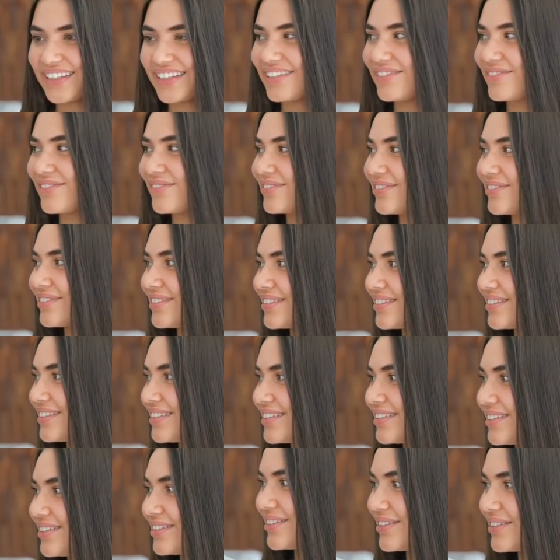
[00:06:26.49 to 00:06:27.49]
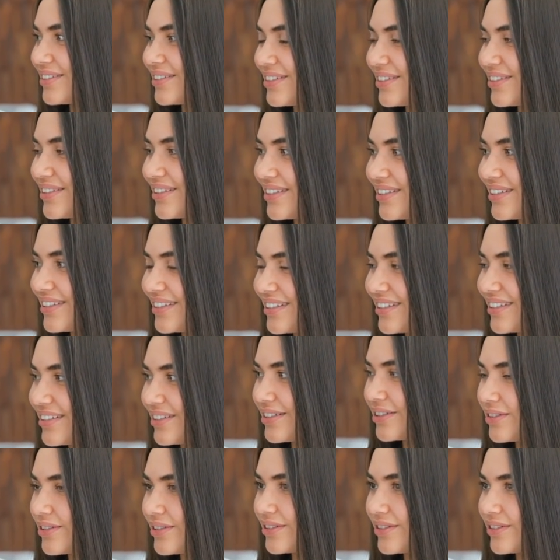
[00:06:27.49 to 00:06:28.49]

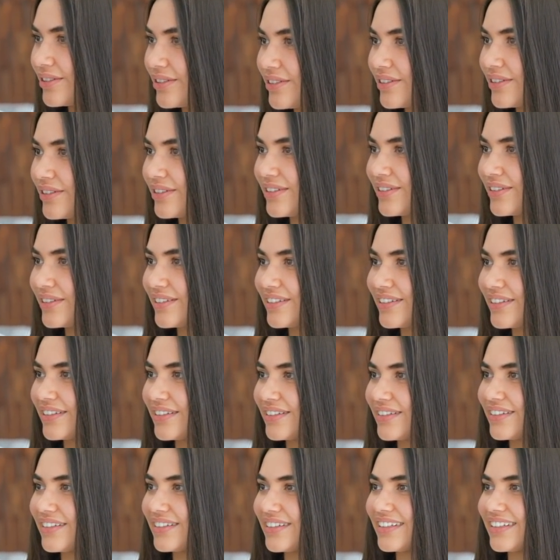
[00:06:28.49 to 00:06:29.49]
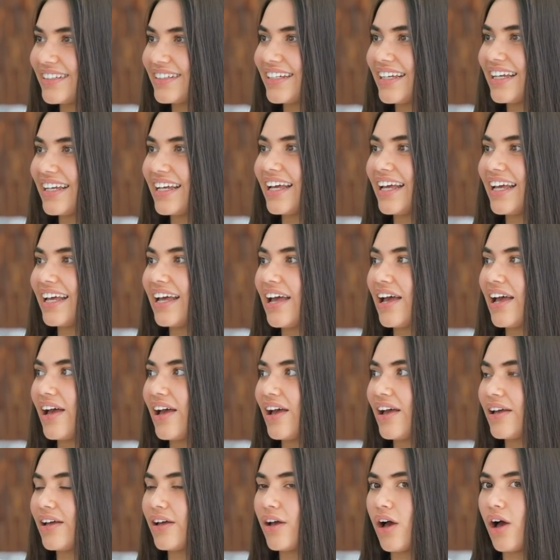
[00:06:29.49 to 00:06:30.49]

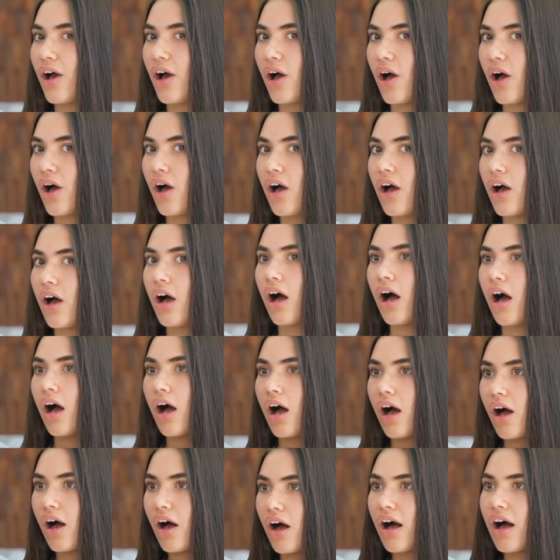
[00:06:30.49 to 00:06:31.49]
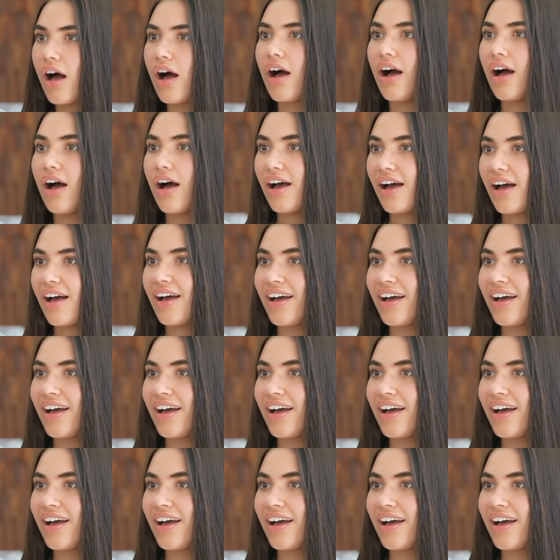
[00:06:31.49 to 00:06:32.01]
The person shown says nothing.